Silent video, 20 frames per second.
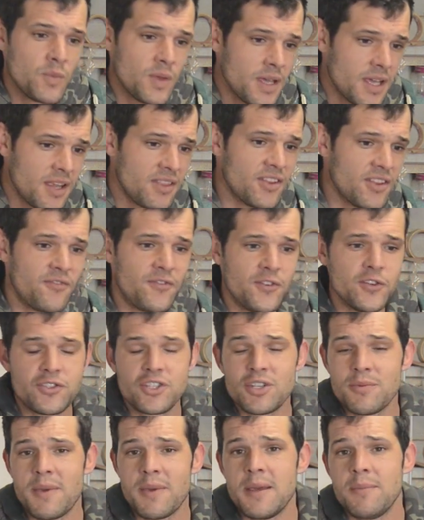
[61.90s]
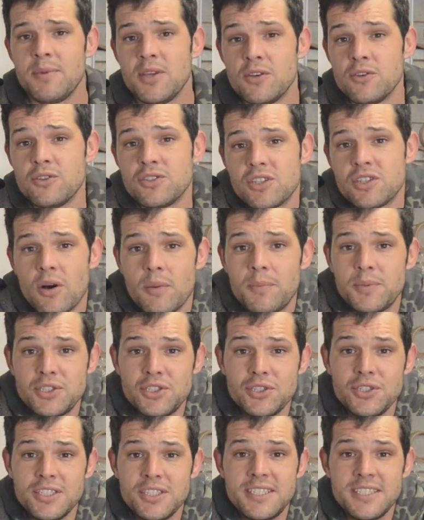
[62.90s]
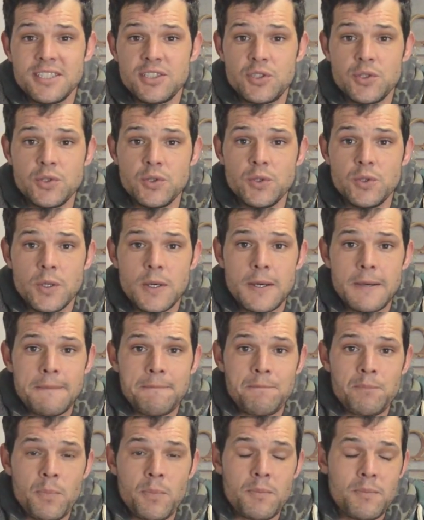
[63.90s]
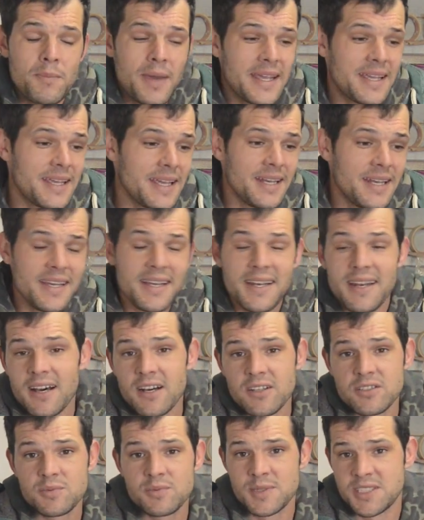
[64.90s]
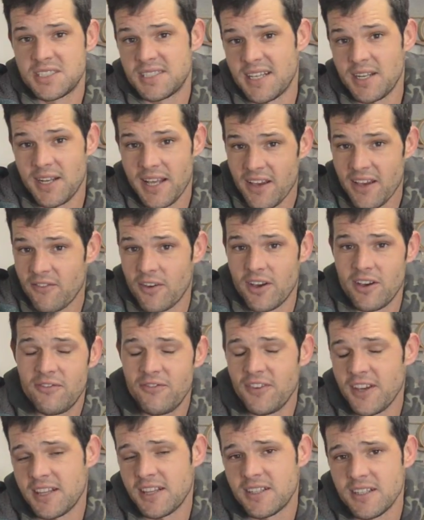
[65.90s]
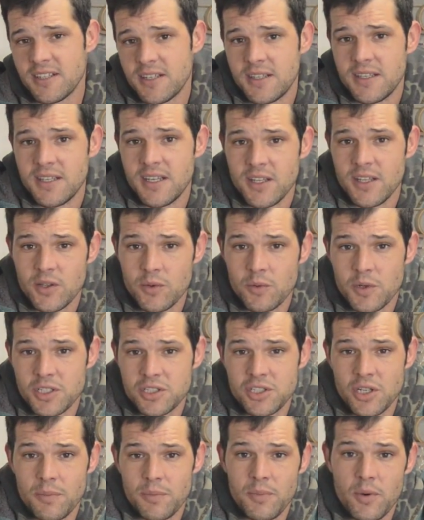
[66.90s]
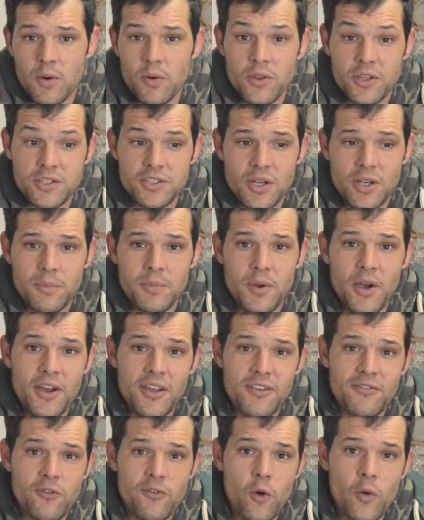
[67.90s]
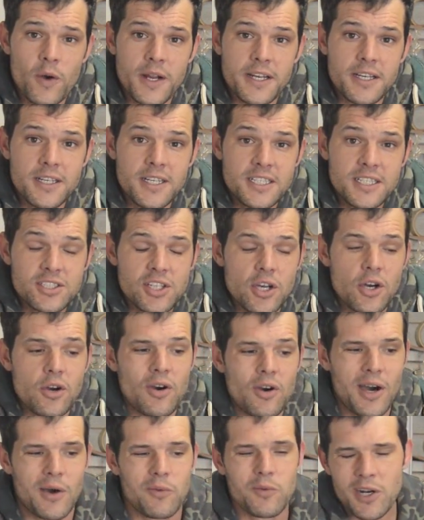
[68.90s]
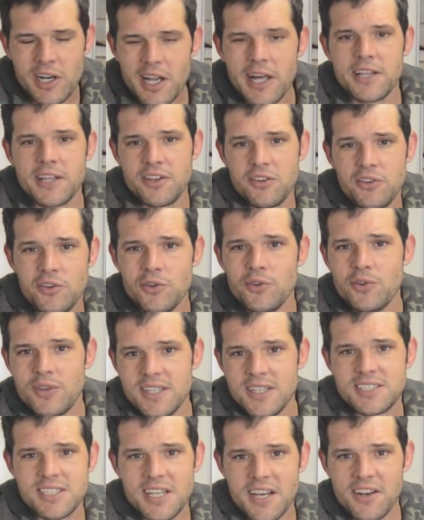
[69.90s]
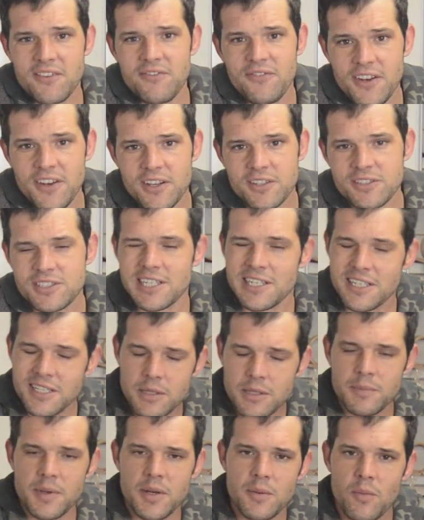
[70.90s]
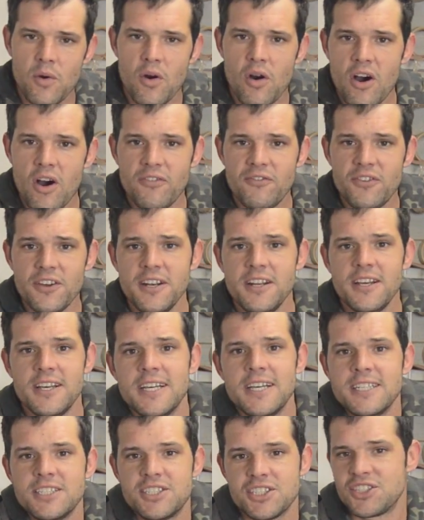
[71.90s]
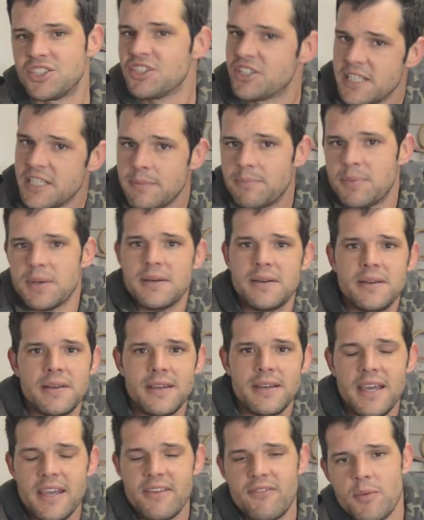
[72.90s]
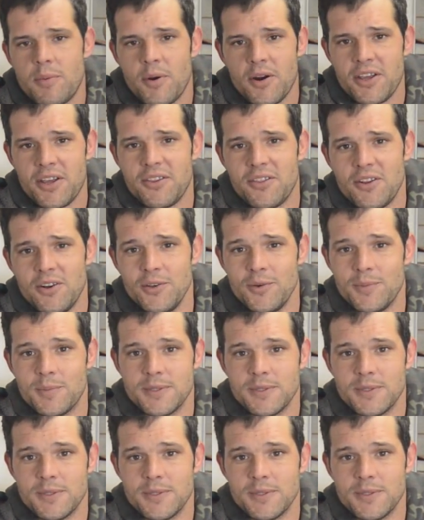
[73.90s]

in the future maybe use the opportunity to make any announcements that affect the workshop or the shop going forward. So I would like to do these kind of videos a little bit more often, just to keep everybody in the loop.